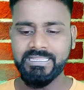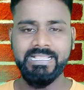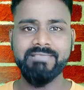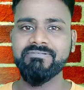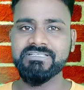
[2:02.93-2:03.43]
they
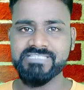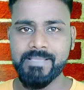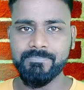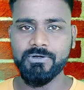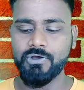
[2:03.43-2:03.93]
give an
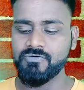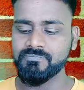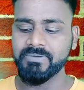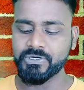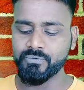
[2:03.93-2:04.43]
example
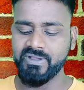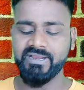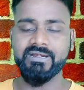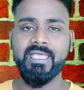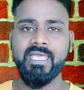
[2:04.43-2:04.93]
of
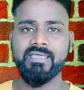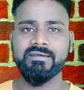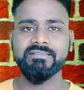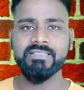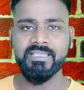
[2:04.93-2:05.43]
Bitcoin
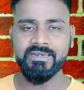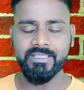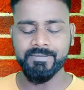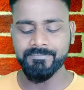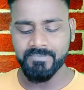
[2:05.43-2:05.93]
and
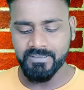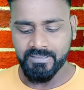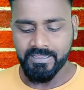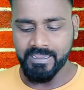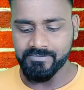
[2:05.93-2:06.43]
Ethereum
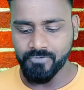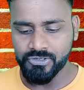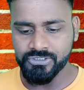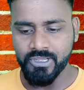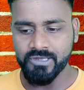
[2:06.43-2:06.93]
and
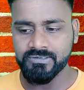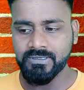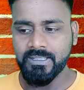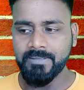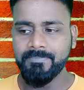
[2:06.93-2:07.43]

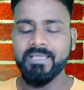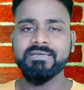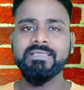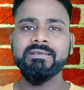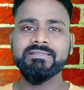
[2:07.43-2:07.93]
whatnot.
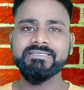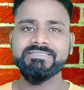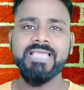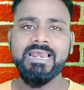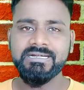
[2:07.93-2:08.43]
But in the
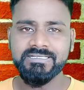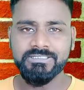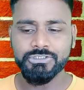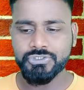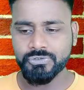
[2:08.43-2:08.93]
reality,
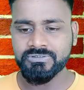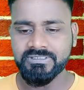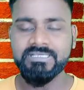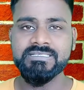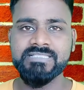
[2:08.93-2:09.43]
the
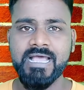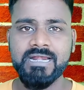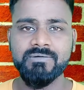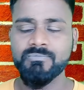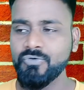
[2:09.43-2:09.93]
truth is
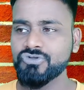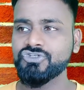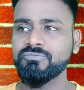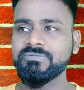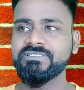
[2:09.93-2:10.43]
that
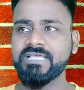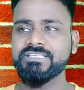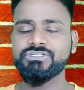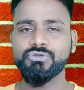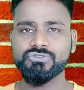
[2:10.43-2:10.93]
most of these
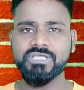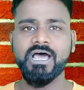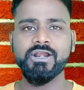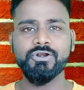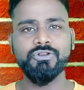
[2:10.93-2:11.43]
ICOs
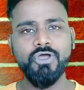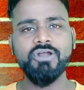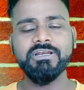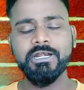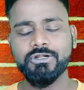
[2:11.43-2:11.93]
are
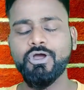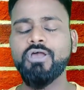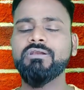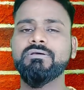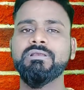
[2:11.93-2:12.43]
not at
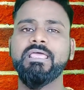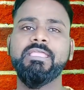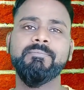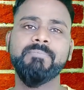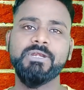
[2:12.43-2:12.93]
all
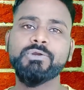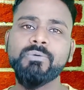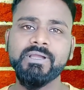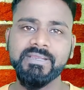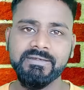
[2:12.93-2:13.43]
like
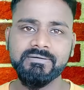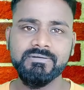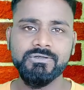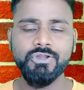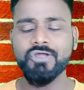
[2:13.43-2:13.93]
Bitcoin.
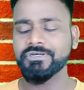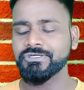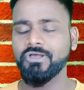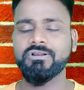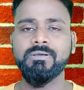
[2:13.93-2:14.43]
Not
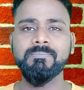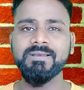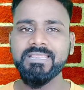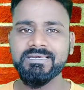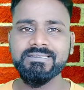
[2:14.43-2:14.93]
at all.
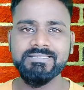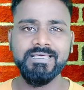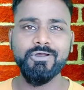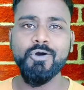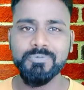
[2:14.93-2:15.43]
Completely they
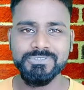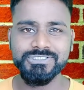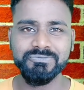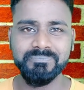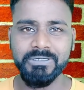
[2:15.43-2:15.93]
are
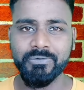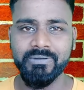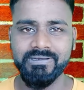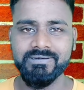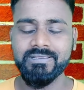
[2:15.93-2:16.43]
opposite of Bitcoin.